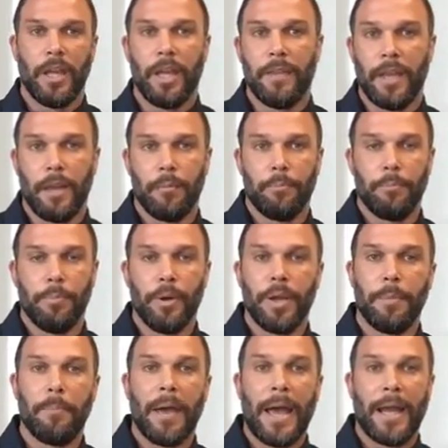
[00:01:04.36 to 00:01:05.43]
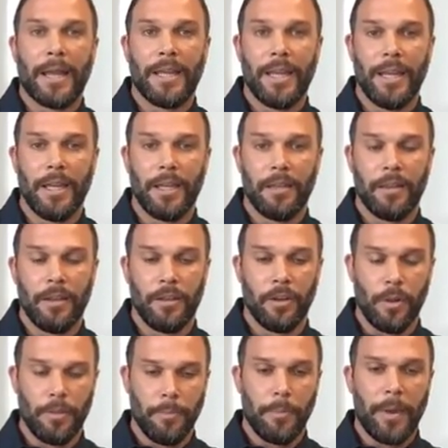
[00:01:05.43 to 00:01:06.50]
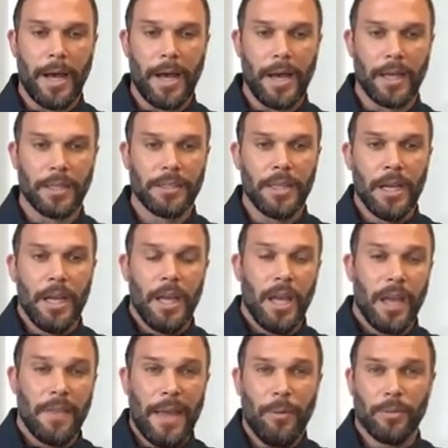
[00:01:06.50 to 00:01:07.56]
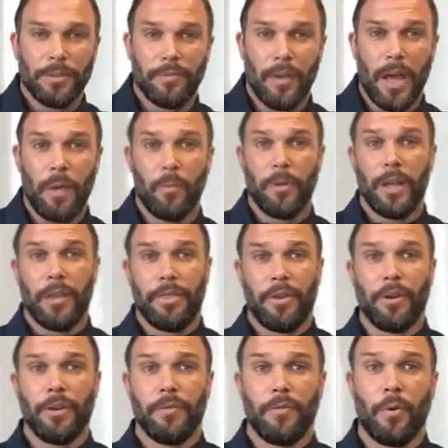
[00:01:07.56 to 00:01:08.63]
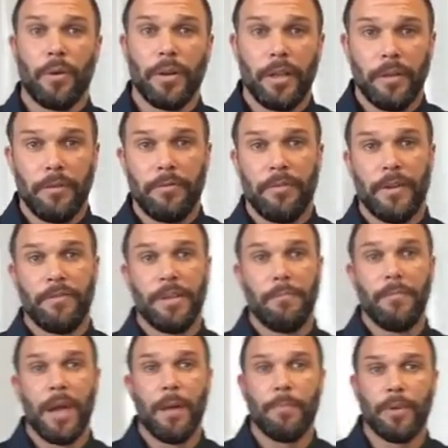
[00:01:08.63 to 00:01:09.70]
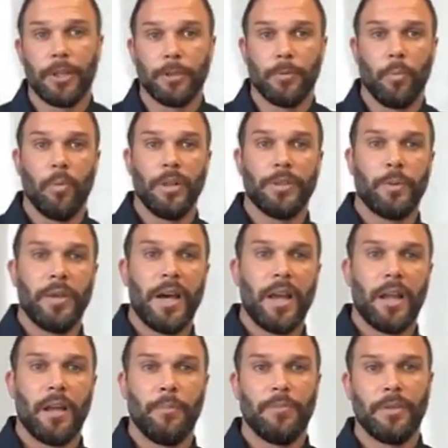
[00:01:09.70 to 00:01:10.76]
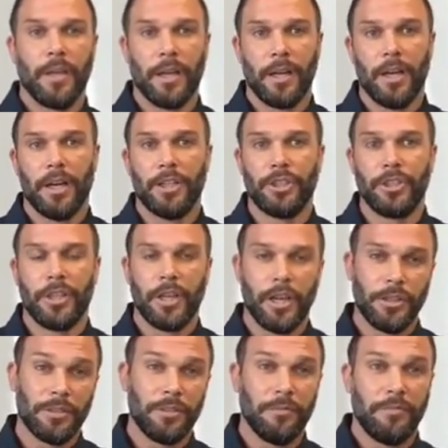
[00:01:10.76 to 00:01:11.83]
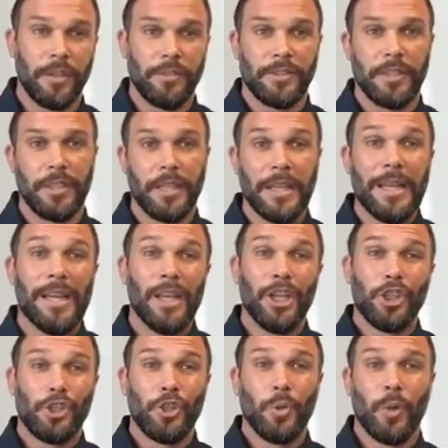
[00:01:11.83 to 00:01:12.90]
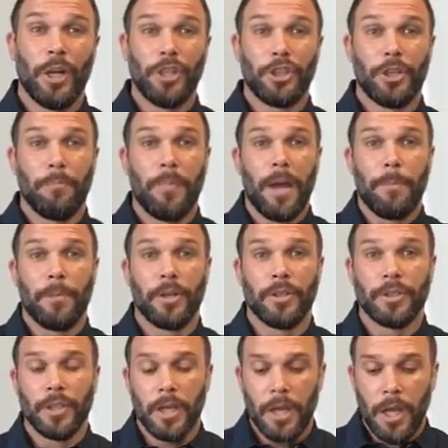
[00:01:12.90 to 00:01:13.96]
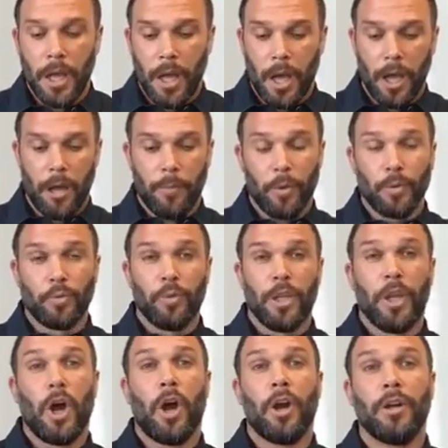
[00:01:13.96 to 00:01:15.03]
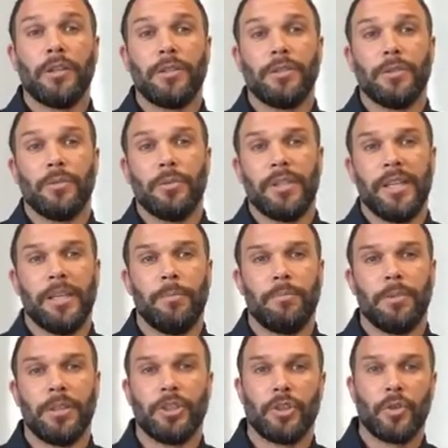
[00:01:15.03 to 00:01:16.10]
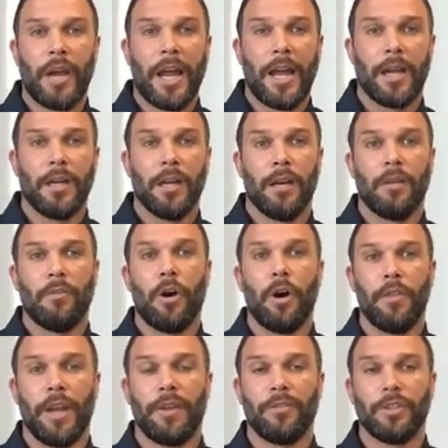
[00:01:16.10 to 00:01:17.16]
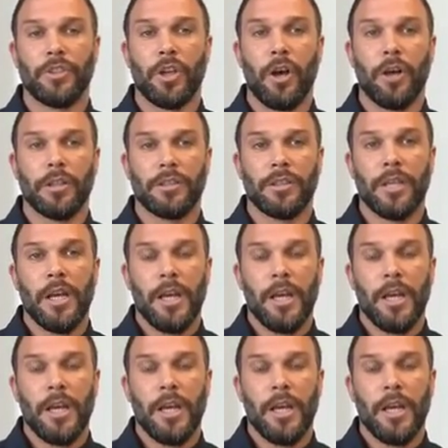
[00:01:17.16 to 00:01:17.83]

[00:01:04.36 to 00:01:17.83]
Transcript: and then put it back in, the box. And that was fine. We had 30, 40, 50 members. But once we got up to like 100, 150, 200 members, it was really hard to keep track of all their results.